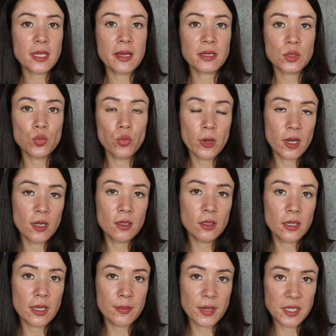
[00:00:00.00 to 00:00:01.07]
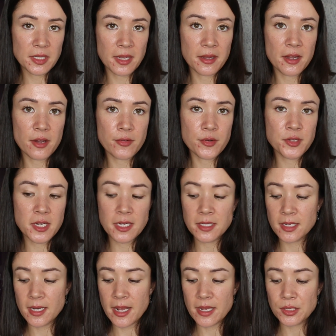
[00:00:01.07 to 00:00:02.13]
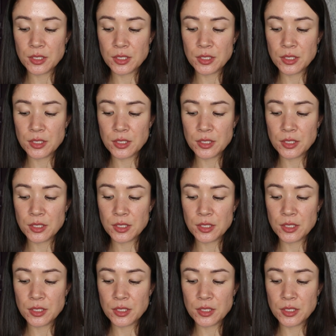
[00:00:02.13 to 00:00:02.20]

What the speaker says: as well in my skincare routine today.